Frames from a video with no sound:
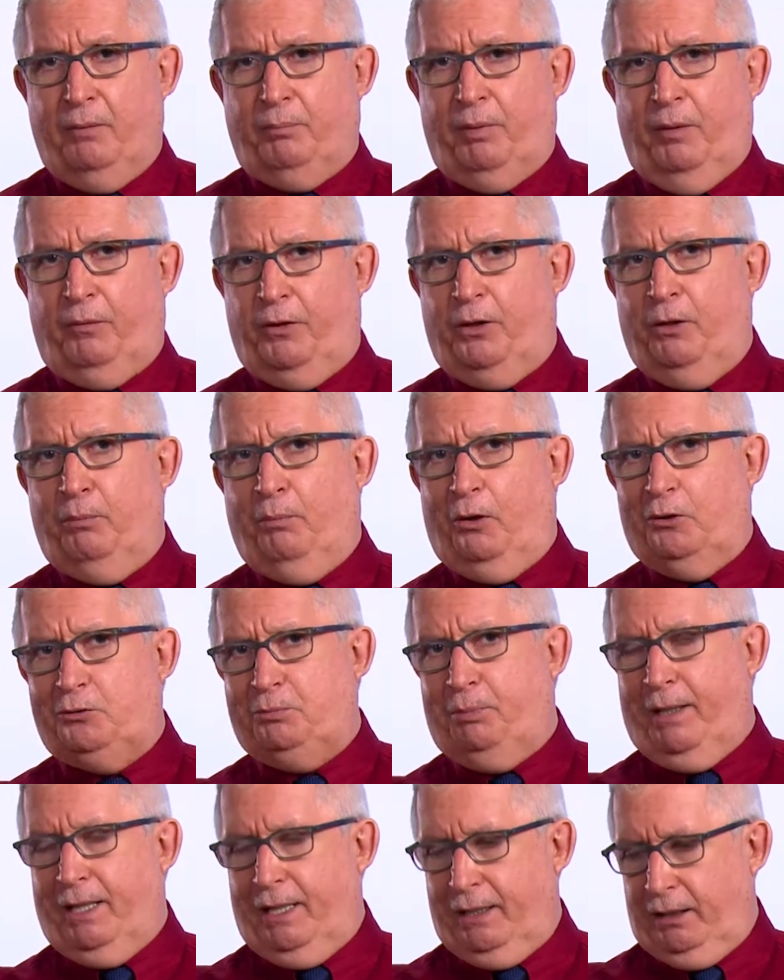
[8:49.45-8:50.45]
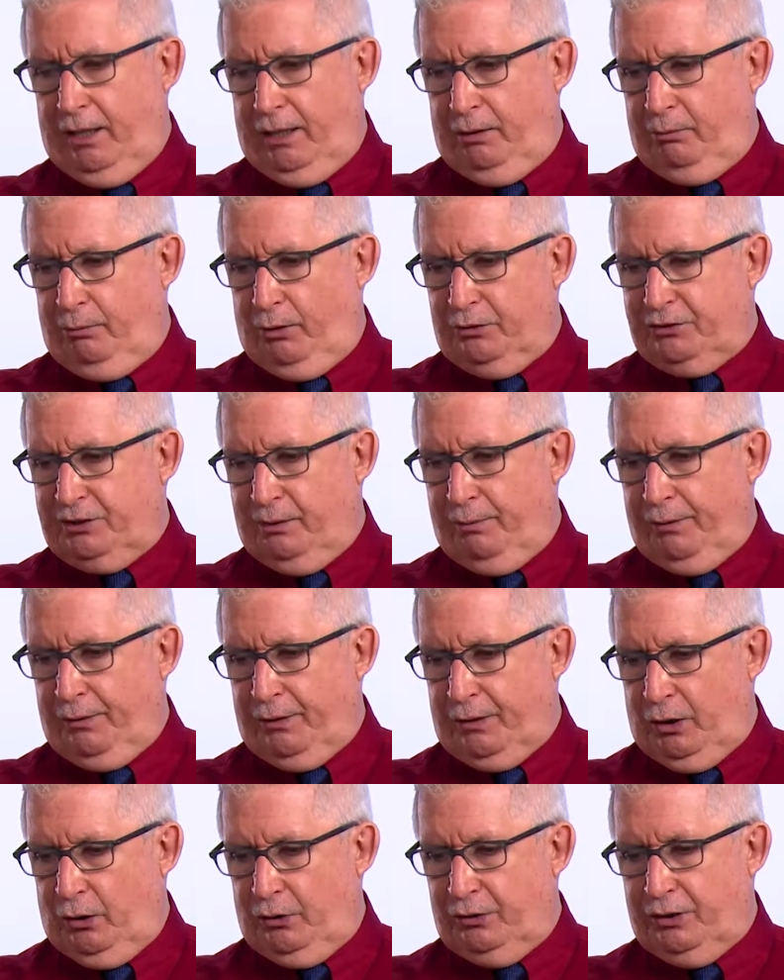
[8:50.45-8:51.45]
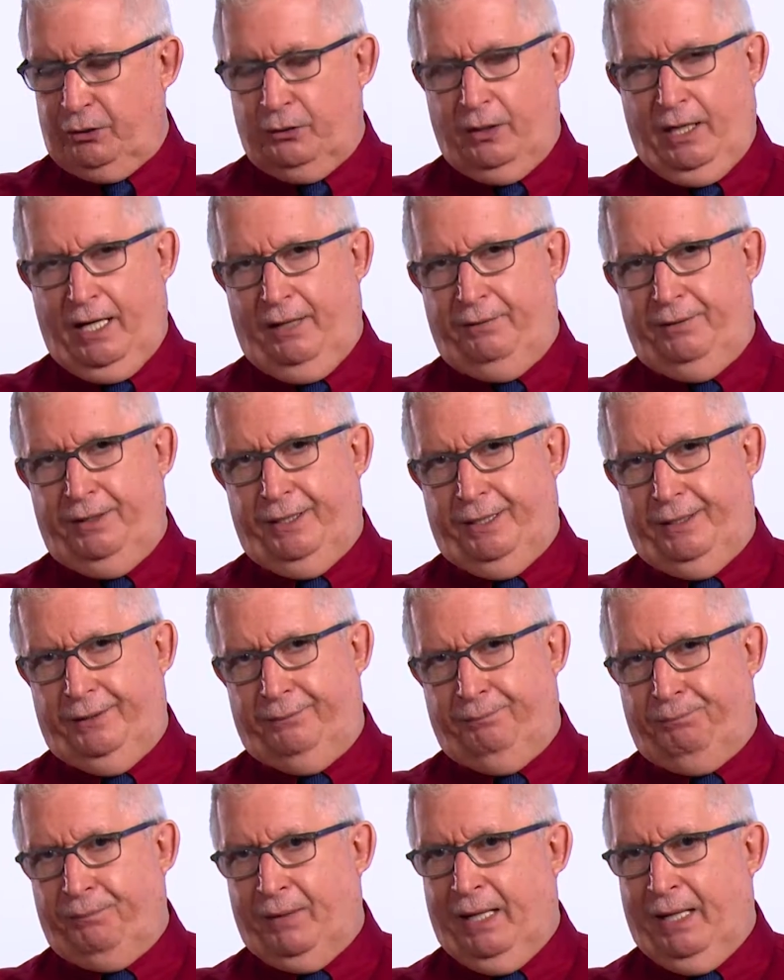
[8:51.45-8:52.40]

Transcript: But for the most part, I wrote some of the code that you have in there.